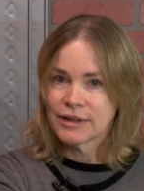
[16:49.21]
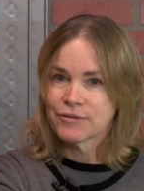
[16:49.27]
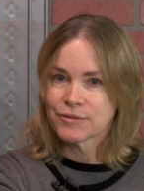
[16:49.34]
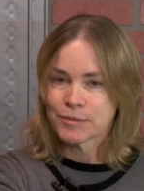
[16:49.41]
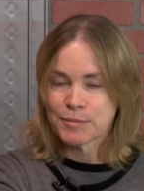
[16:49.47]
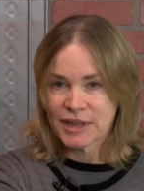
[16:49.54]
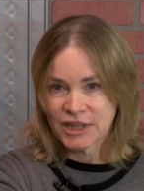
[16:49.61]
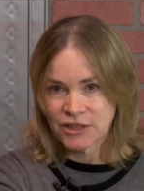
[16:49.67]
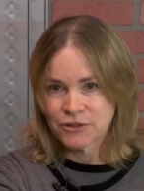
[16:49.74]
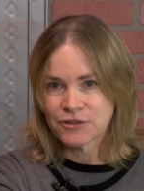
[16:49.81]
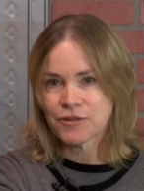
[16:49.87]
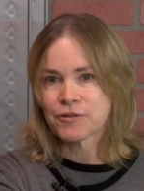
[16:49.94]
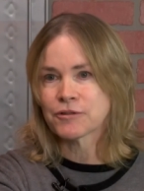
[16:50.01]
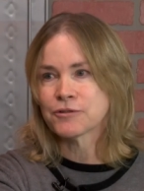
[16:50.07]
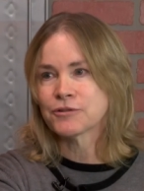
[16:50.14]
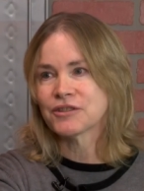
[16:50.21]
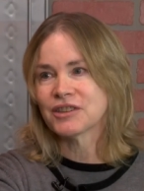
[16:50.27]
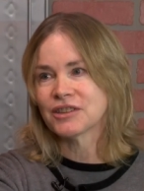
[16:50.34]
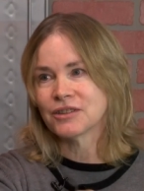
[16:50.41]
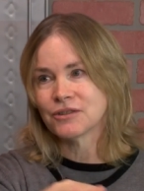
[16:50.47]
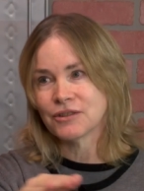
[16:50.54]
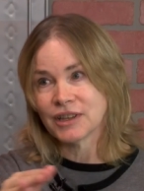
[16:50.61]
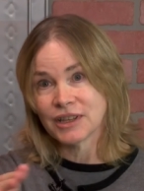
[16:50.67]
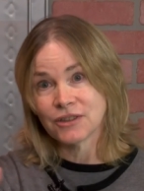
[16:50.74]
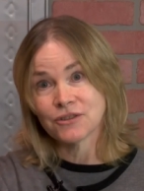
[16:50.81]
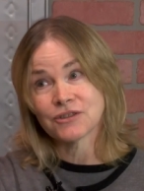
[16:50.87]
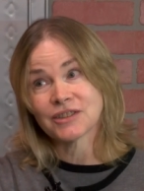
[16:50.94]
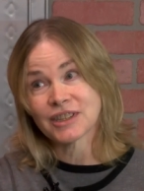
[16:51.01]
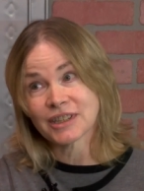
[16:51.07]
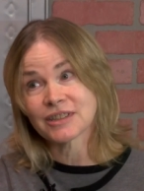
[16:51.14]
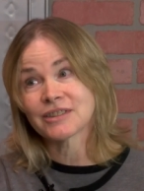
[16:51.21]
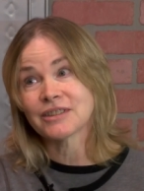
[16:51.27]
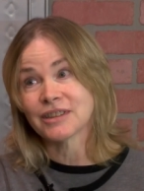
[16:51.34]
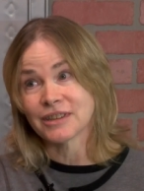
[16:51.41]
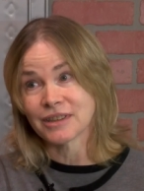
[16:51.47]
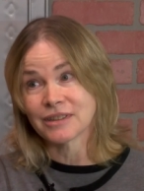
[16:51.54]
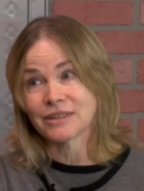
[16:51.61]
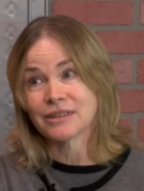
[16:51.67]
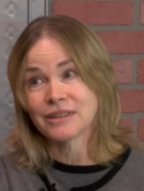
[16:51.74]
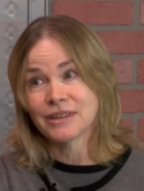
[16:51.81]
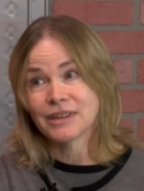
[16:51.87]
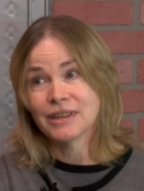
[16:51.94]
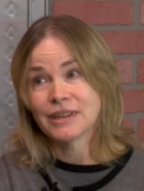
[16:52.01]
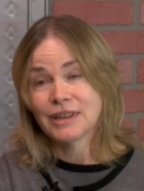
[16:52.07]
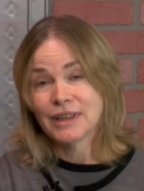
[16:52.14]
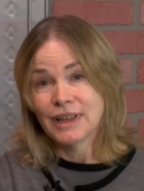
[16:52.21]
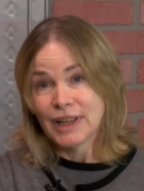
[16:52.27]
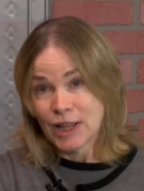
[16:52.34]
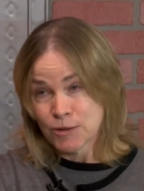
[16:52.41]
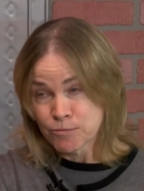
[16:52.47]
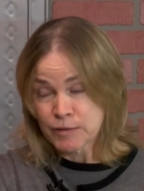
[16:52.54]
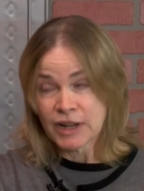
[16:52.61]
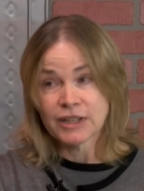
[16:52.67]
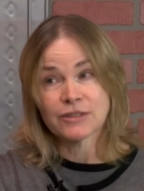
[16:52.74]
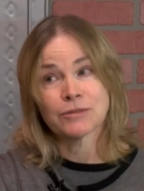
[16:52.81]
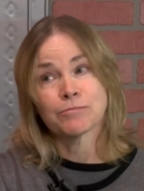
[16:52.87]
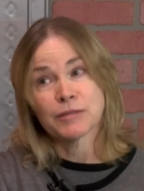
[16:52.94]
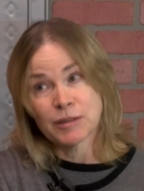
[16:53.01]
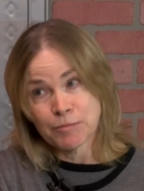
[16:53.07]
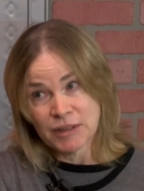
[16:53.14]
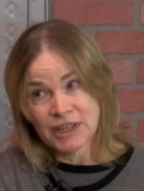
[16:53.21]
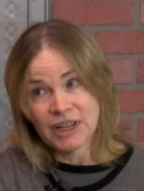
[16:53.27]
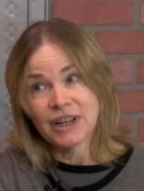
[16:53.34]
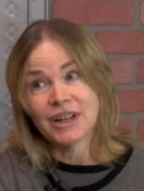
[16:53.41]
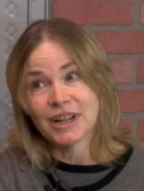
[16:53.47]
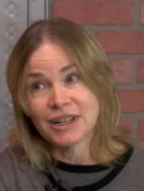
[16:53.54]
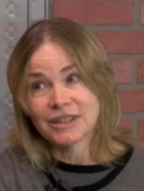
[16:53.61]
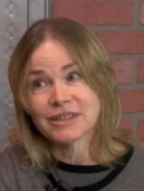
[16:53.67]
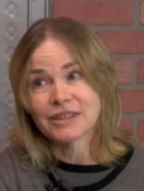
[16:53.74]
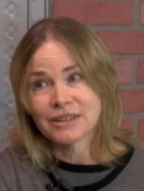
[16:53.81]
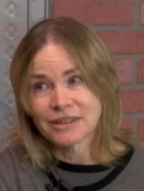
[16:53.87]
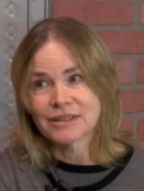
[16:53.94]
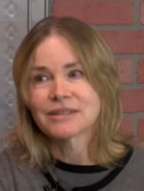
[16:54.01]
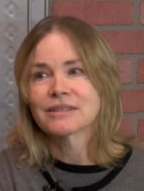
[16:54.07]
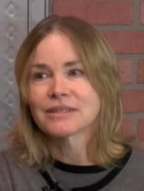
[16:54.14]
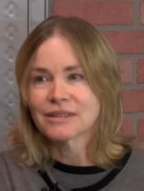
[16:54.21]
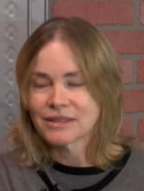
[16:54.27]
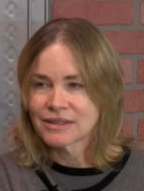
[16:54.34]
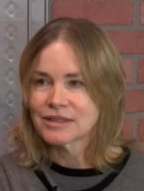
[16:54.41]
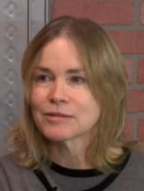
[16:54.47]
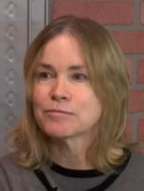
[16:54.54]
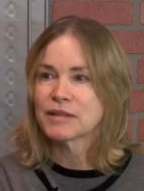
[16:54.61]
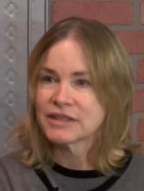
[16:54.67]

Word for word: from age 13 to age 16. Right. And possibly beyond. Right. Depending